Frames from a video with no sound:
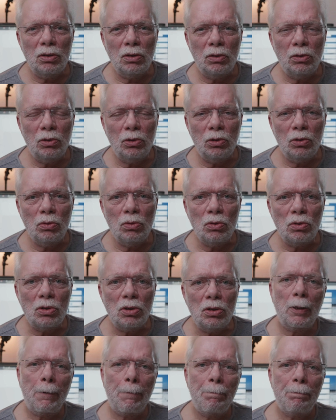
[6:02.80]
to
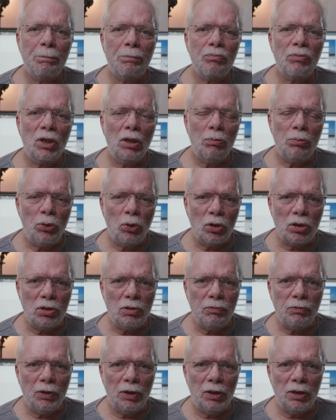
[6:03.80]
use proxy
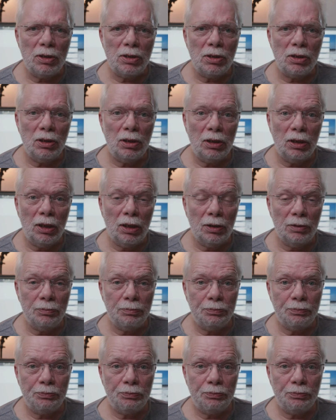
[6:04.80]
files again.